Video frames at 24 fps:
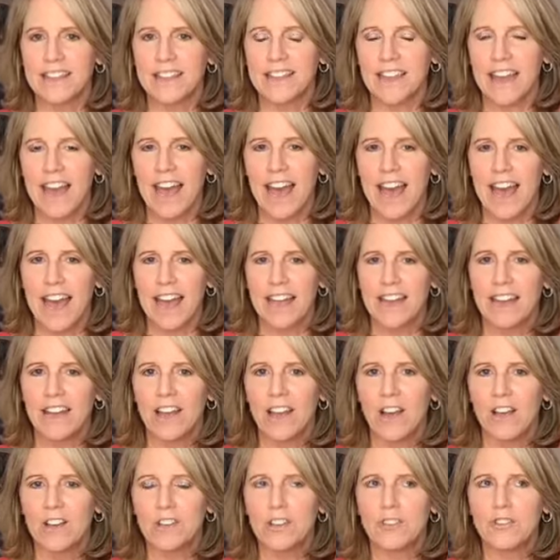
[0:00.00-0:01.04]
that
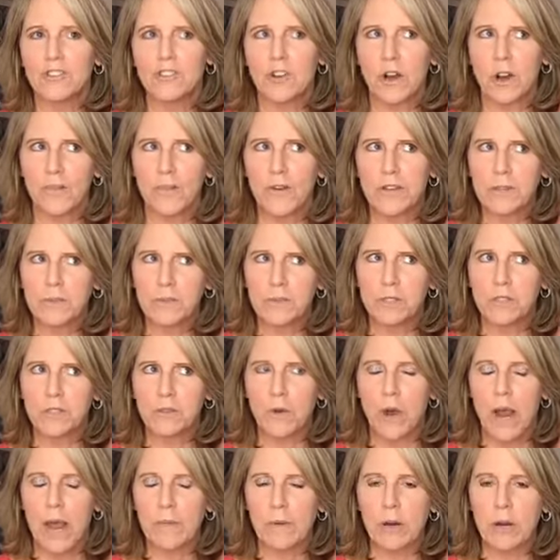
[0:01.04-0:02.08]
her friends would
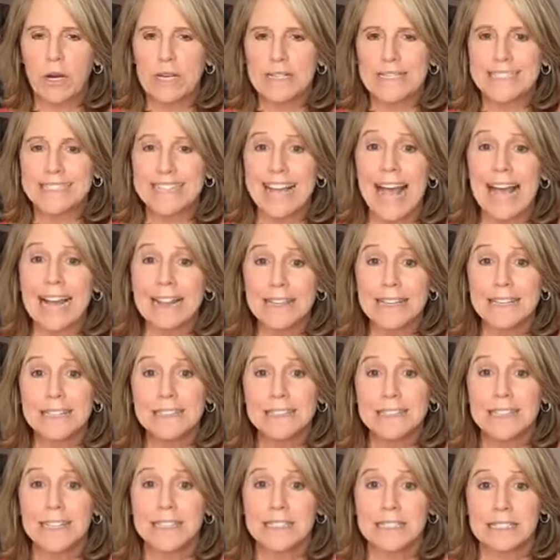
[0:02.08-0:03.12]
describe her as
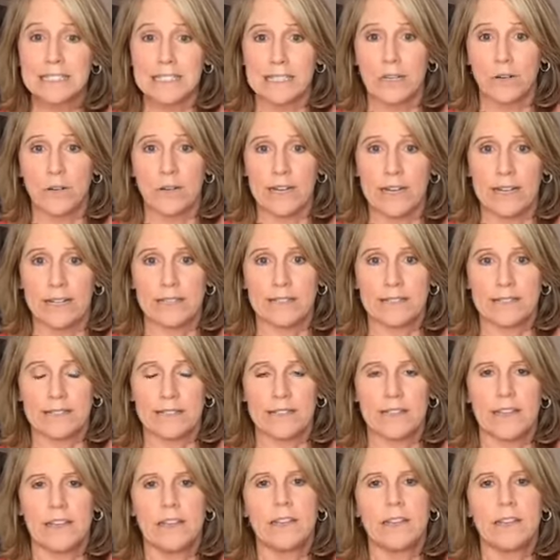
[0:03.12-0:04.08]
silent and serious.